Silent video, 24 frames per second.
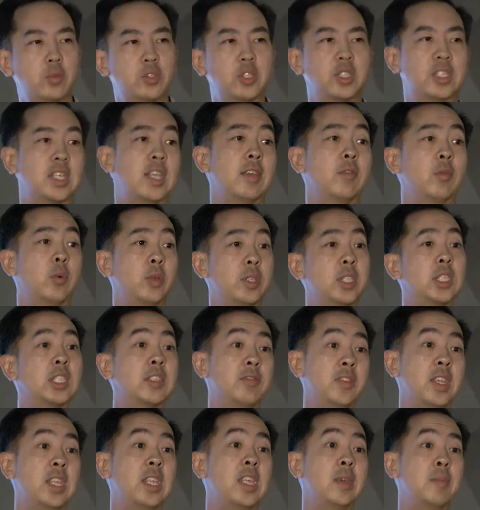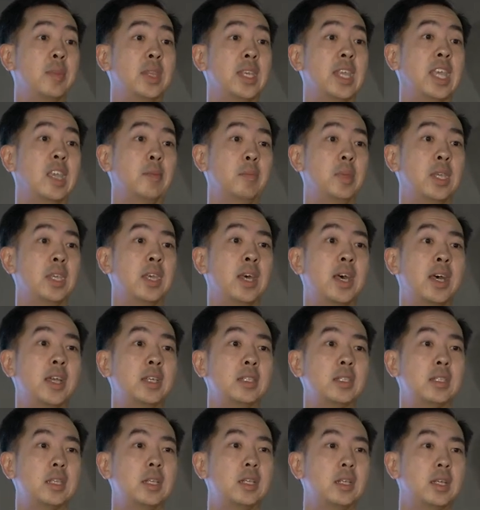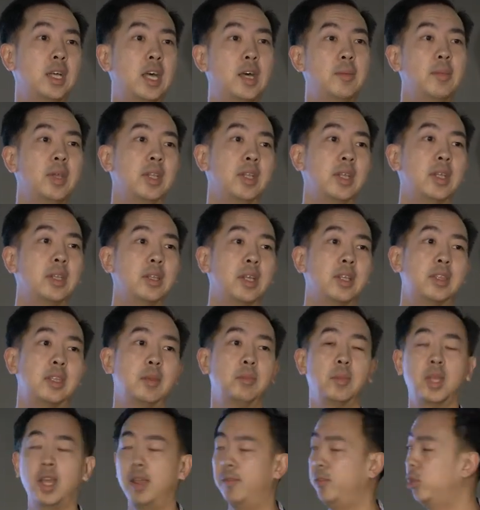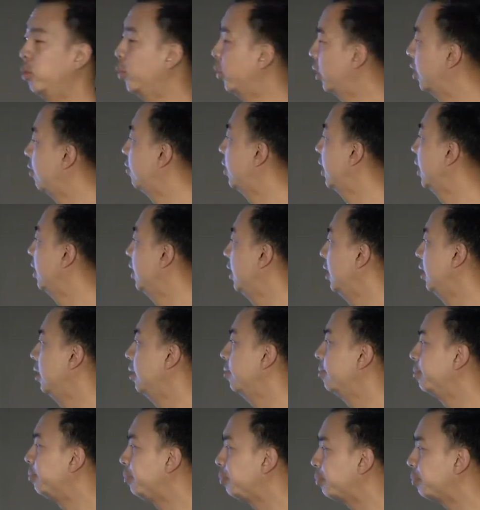we'll just feed them the APIs and let them kind of do whatever they need.